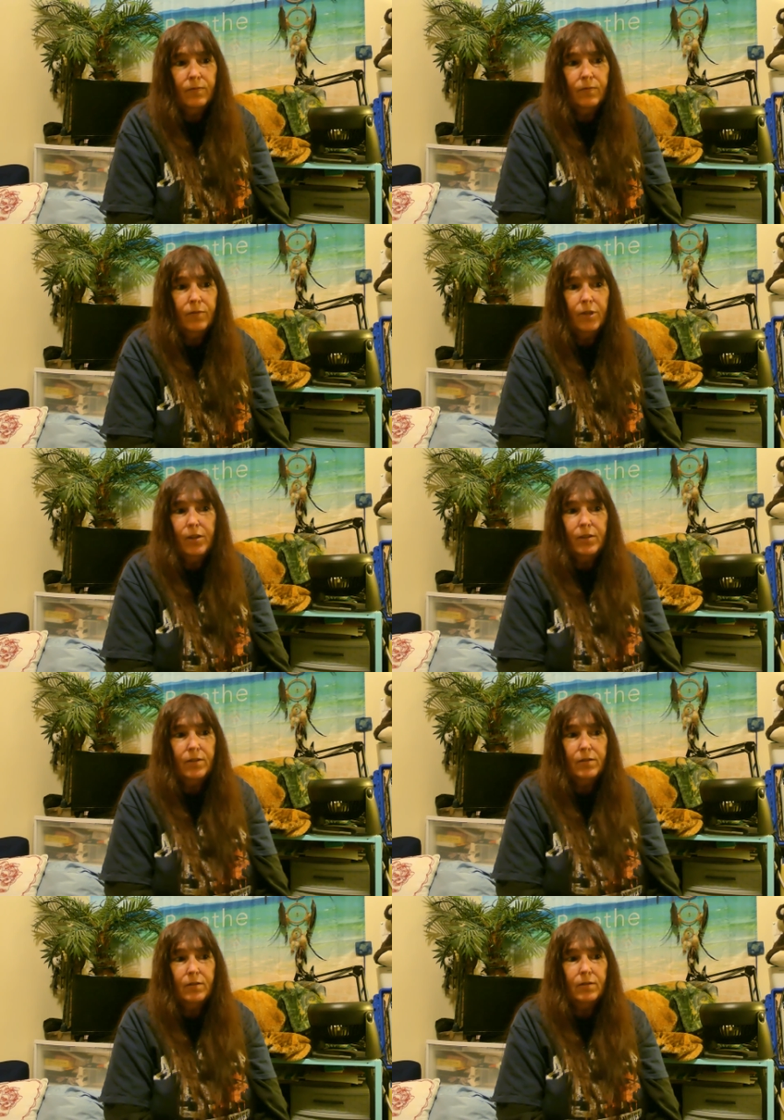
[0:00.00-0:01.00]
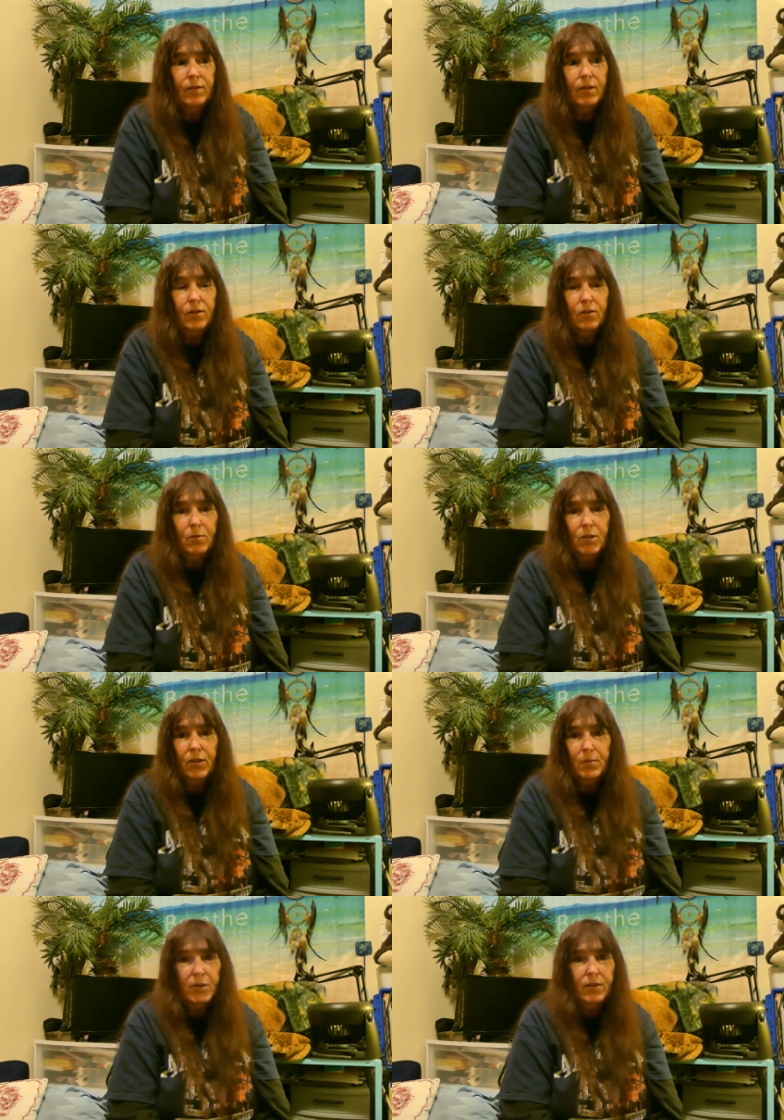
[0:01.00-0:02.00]
not extremely
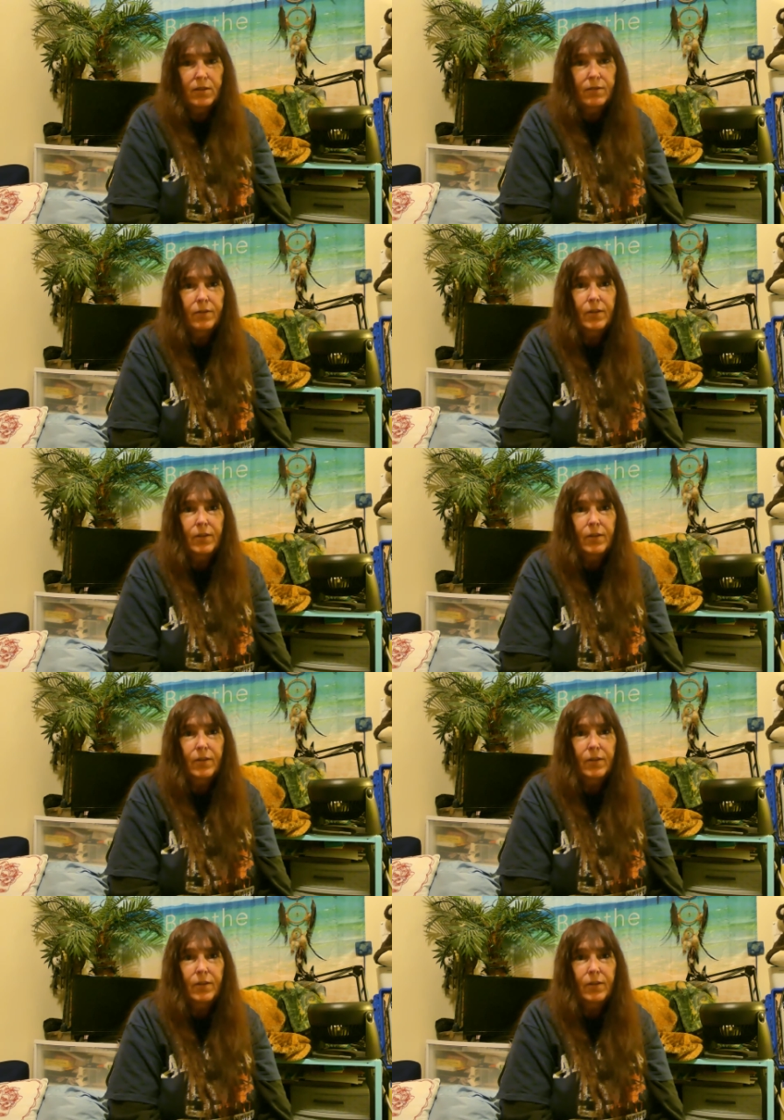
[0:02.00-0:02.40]
expensive.